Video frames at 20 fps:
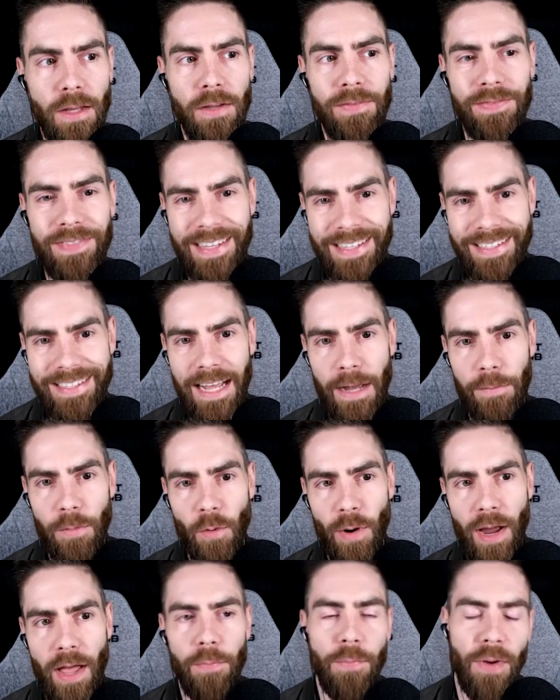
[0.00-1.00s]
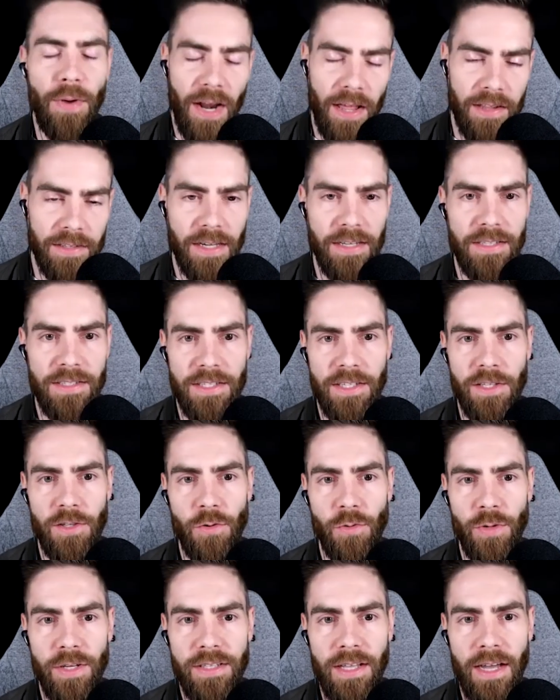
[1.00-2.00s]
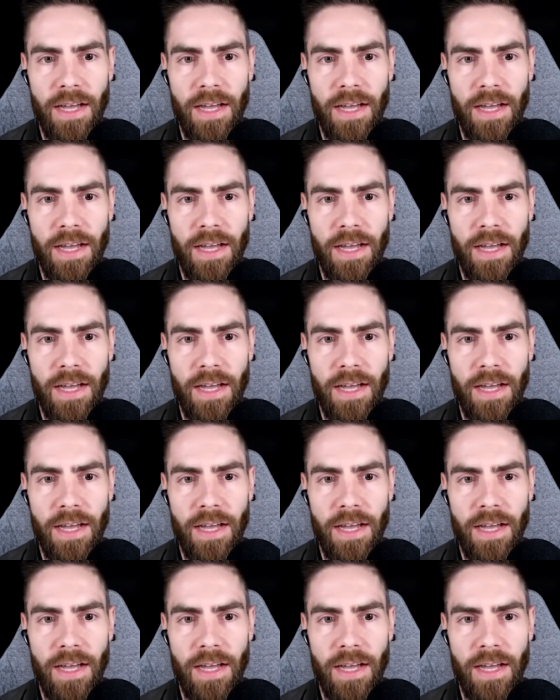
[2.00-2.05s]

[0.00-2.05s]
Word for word: this time around, but I'll consider it.